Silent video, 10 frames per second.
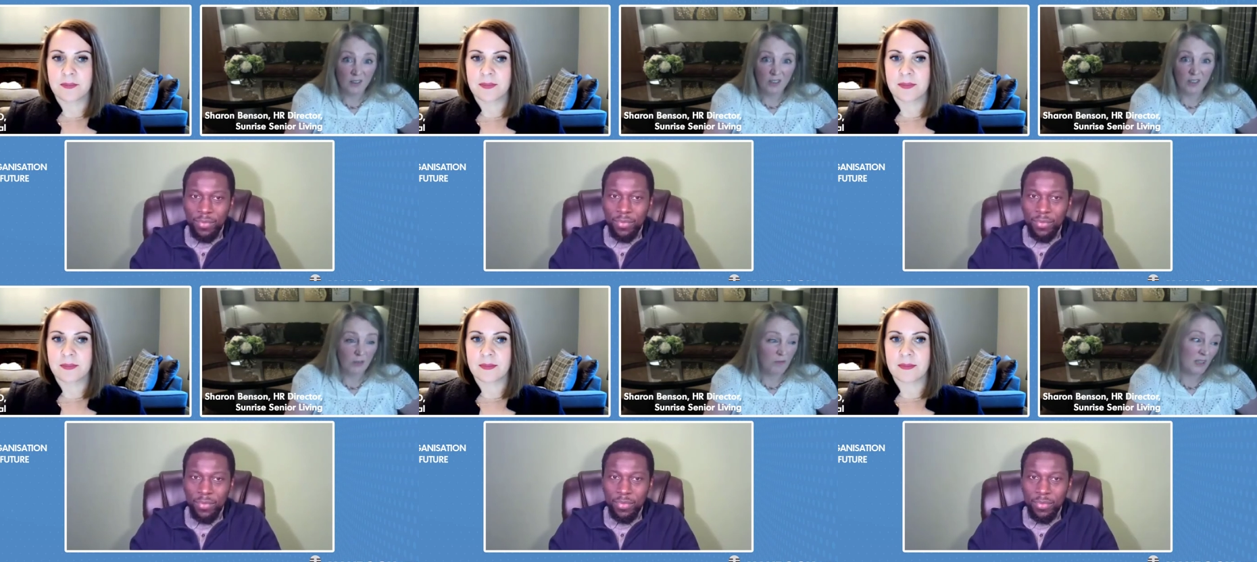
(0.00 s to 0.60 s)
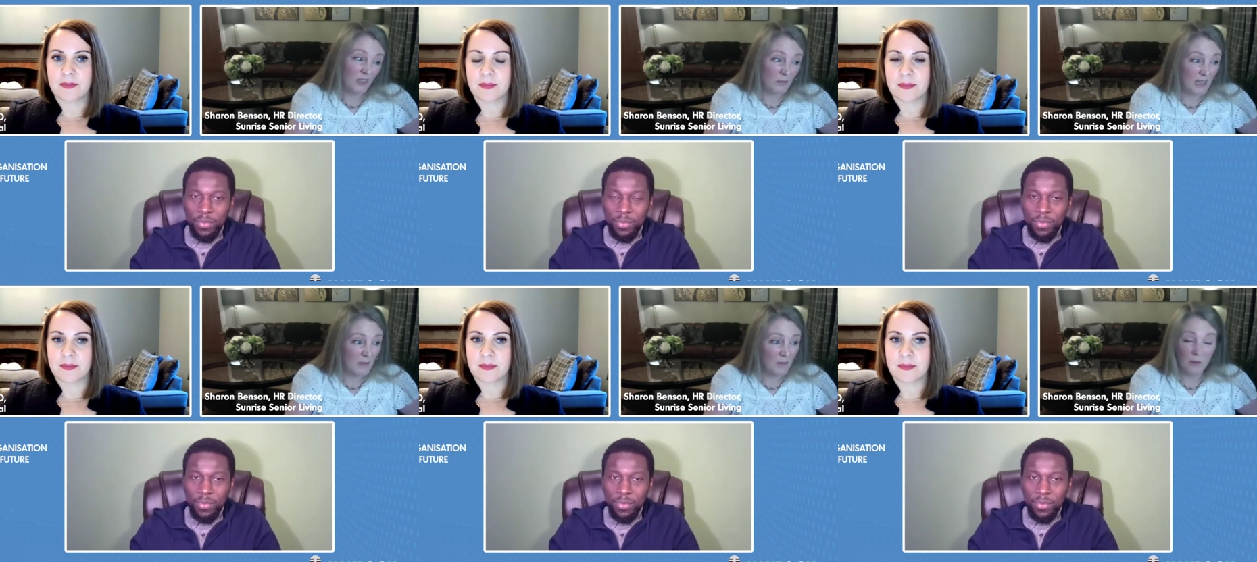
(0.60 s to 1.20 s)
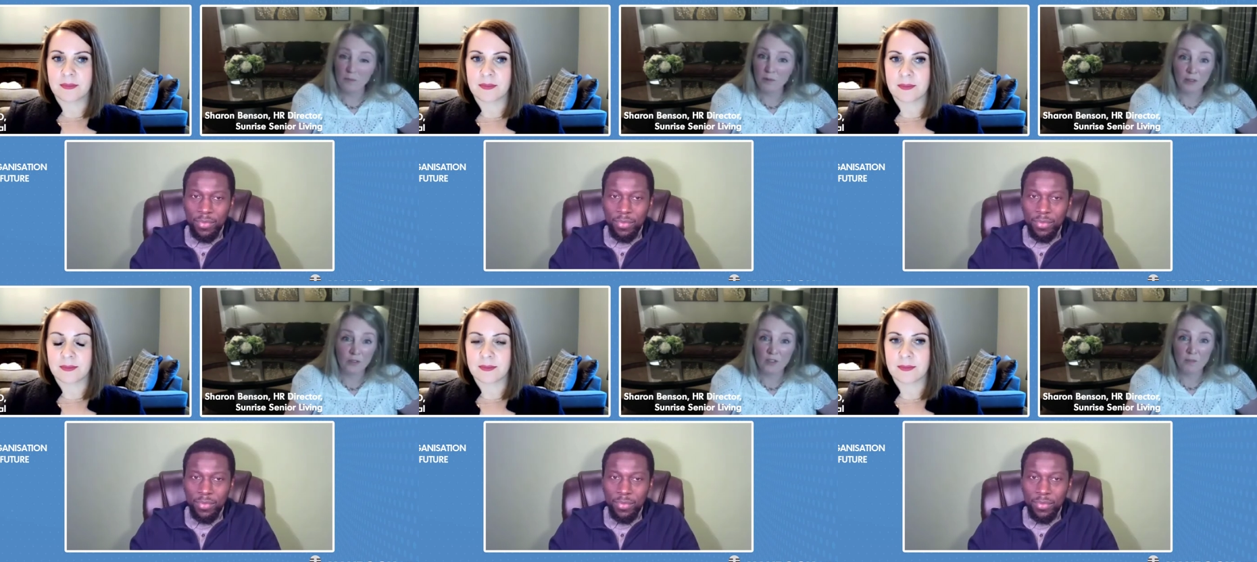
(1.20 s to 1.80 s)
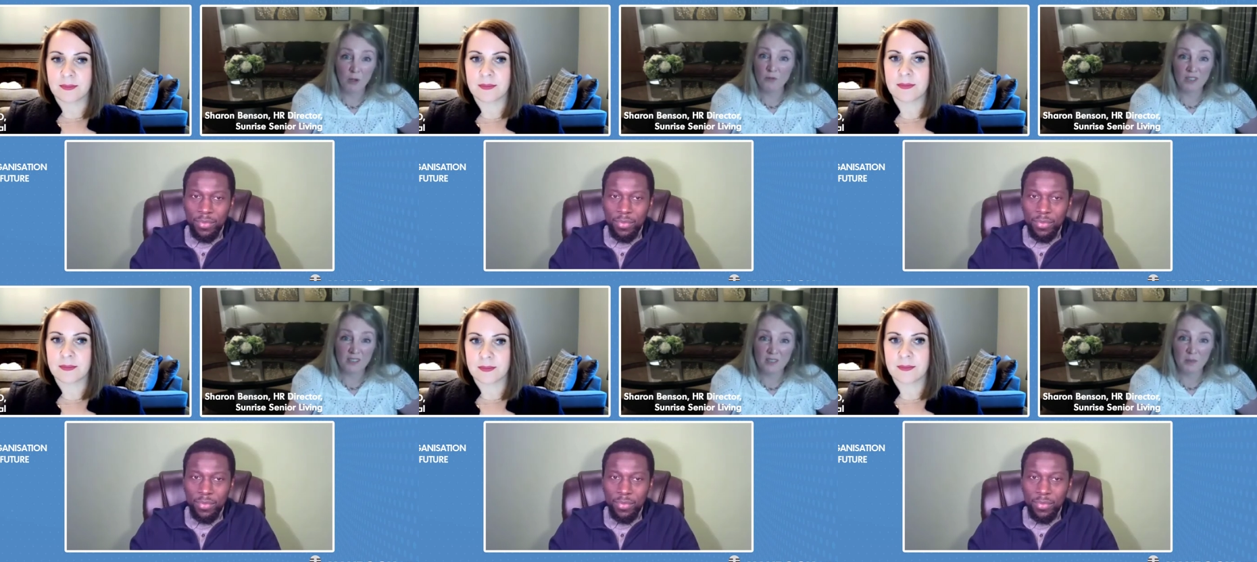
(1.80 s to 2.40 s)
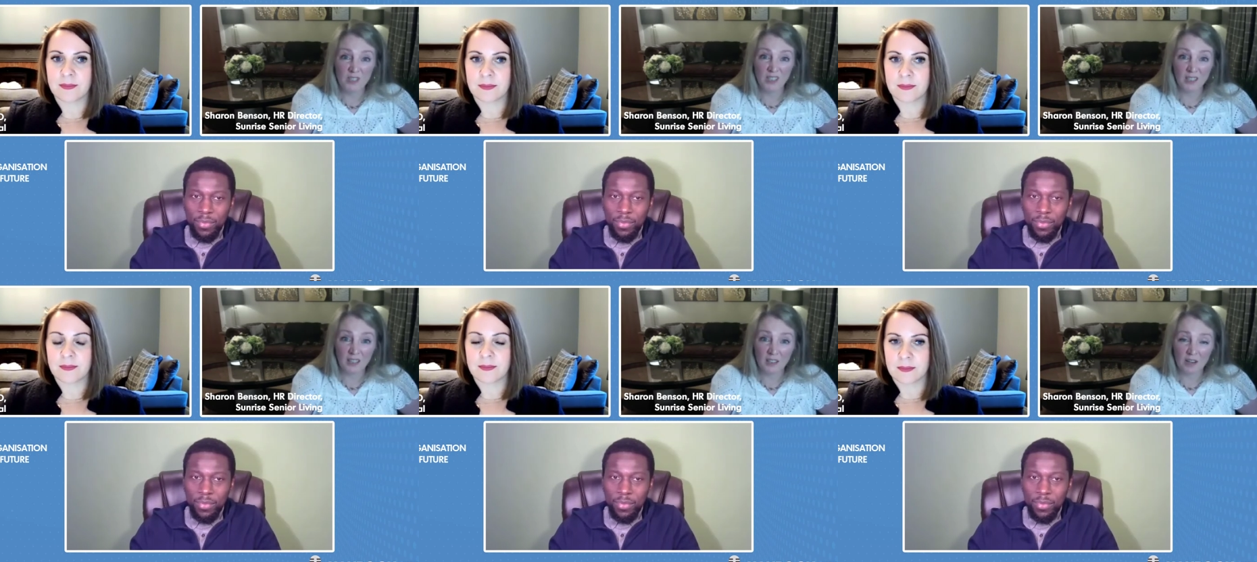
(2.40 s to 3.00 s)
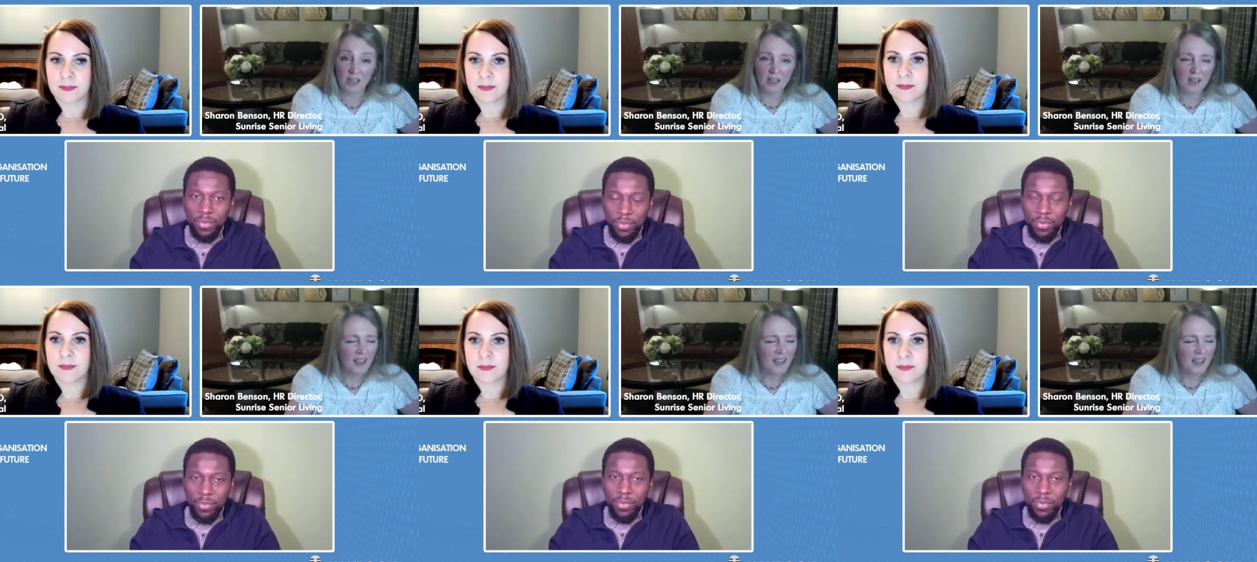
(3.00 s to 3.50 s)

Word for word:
Speaker 1: or I don't think the way that we run this process is particularly great.